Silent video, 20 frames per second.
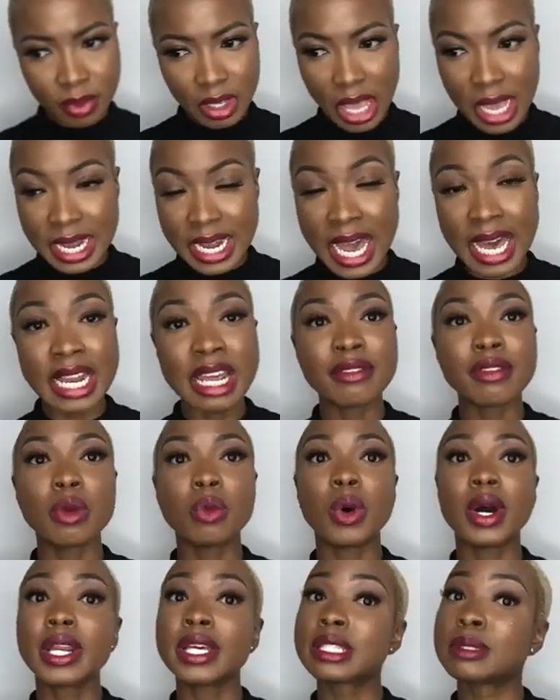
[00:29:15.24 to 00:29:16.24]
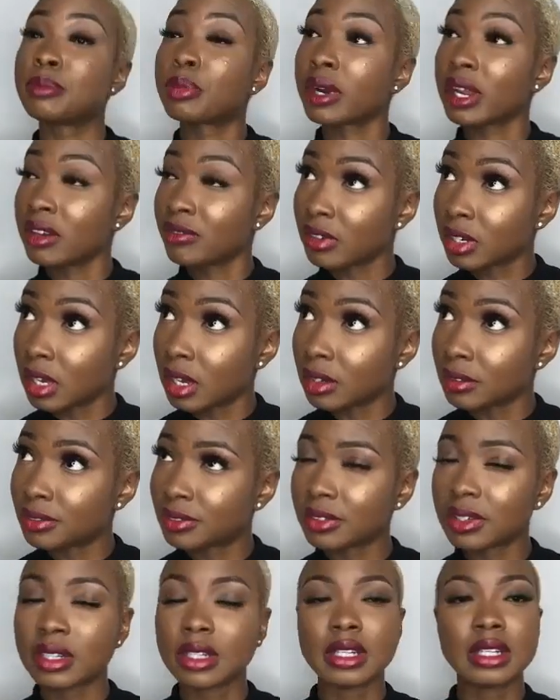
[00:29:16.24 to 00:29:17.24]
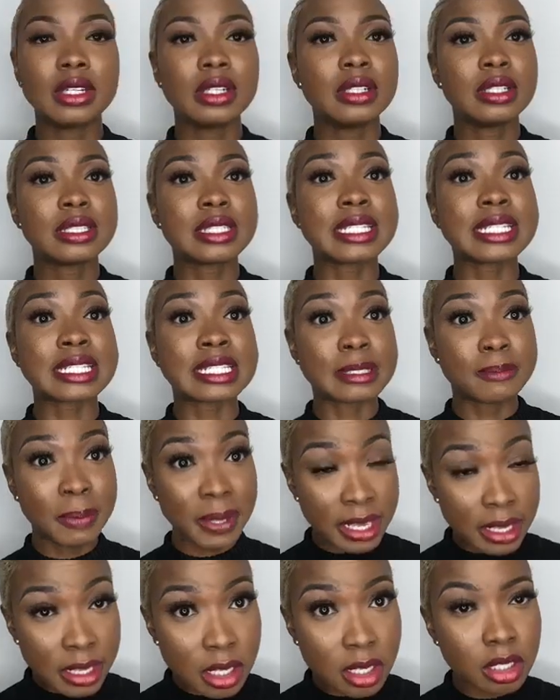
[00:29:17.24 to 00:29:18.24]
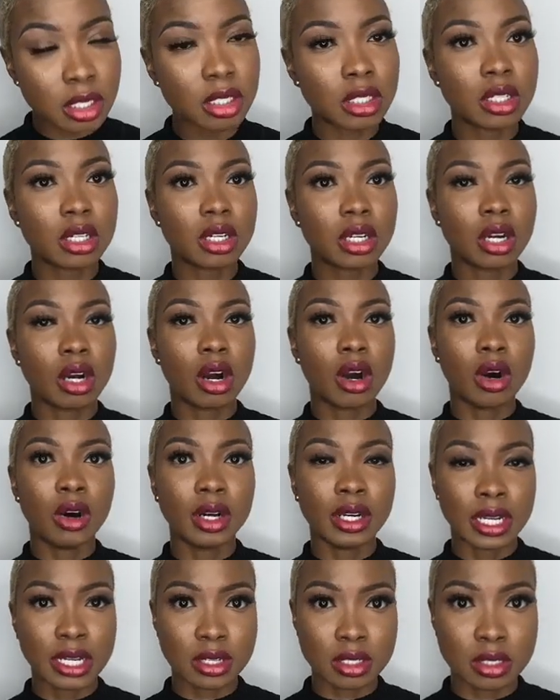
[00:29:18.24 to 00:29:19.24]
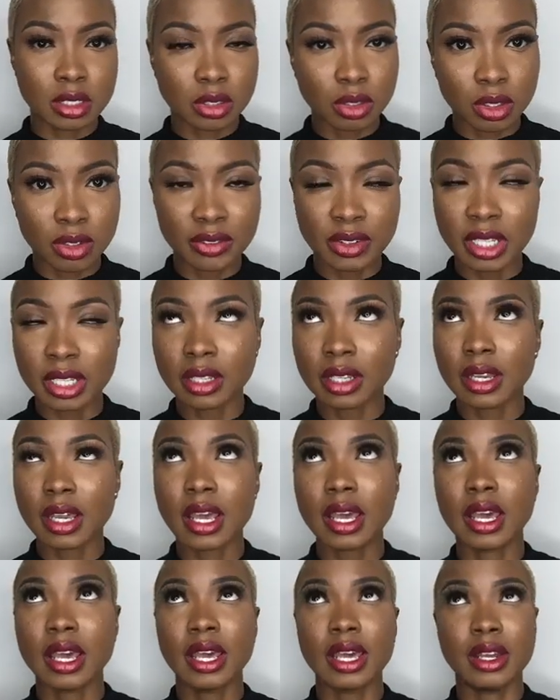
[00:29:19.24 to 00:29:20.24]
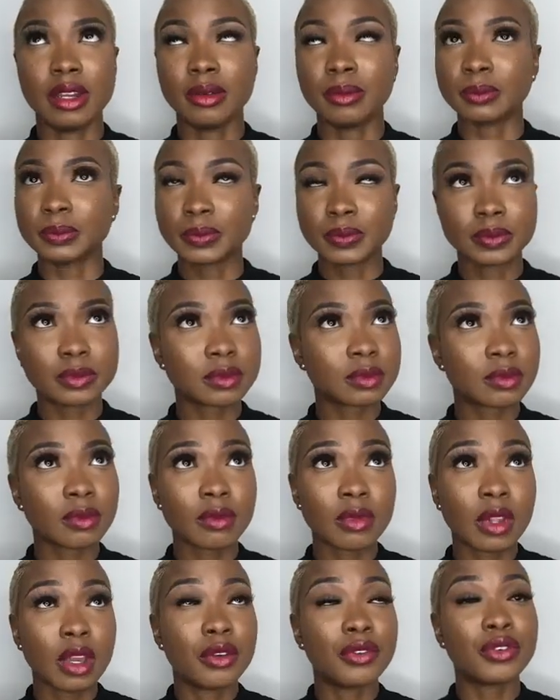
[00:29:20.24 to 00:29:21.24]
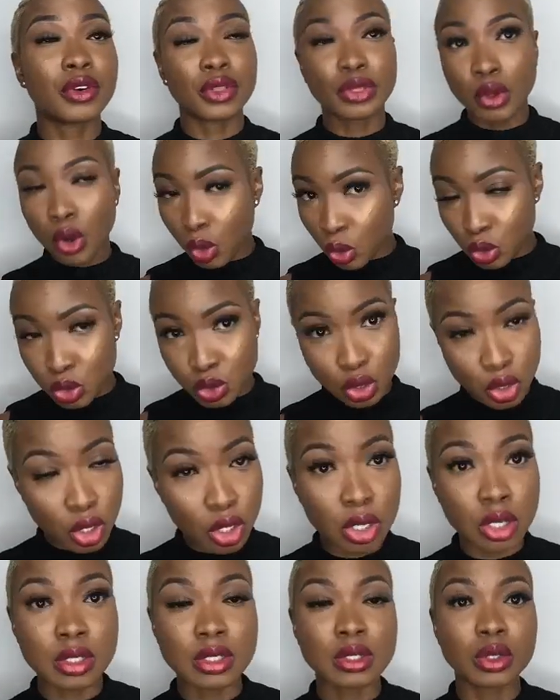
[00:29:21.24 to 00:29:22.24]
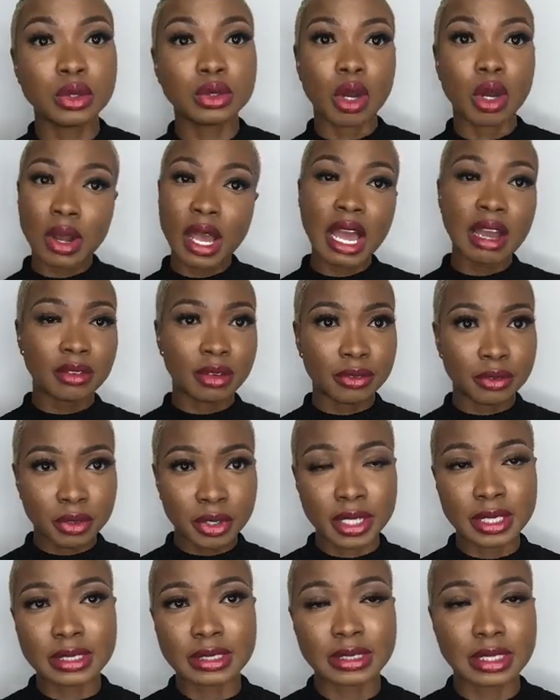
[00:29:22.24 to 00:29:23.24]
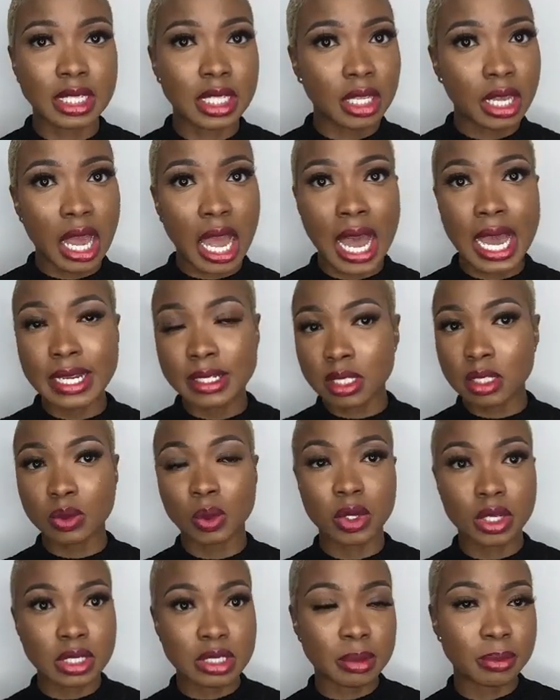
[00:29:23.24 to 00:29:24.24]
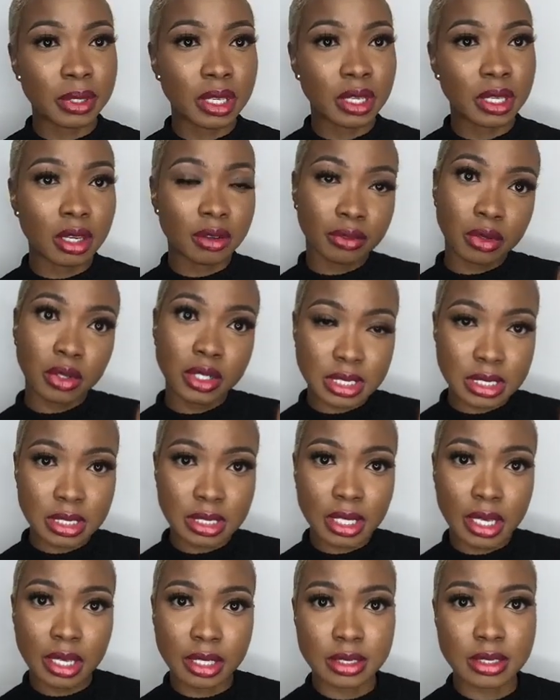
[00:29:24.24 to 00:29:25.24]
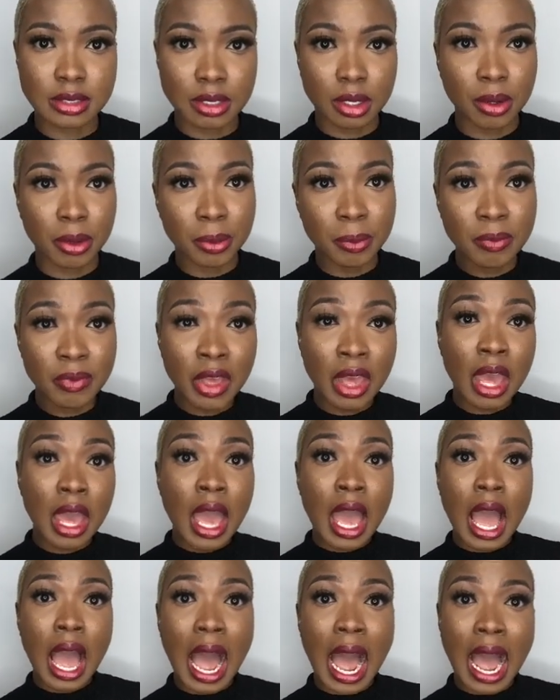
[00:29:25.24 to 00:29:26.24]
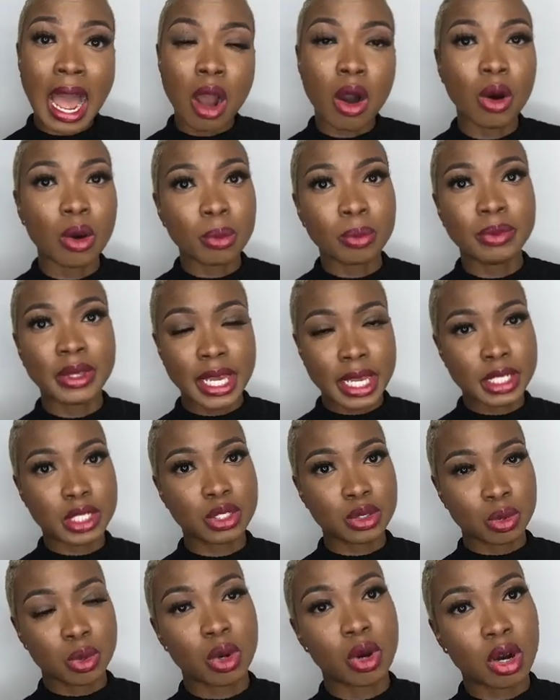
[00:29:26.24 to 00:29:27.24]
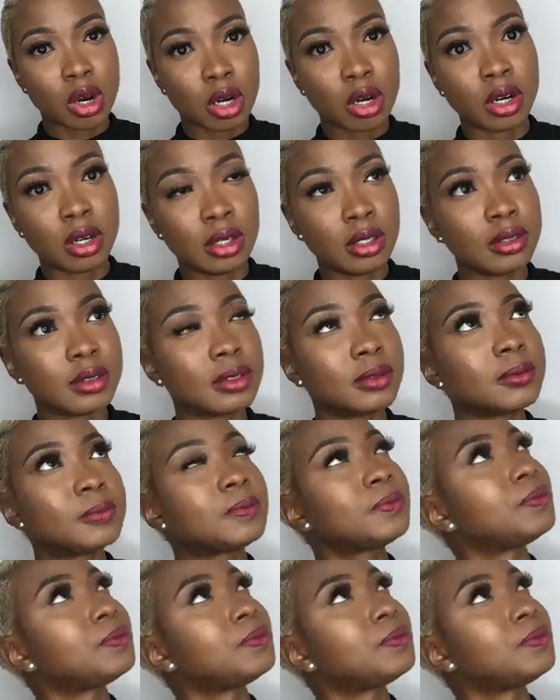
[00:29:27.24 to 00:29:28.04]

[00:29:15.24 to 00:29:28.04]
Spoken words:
Not everyone is brave enough to speak on their story. And for those girls who don't have a voice, I just wanted to be a voice today. So I hope that you all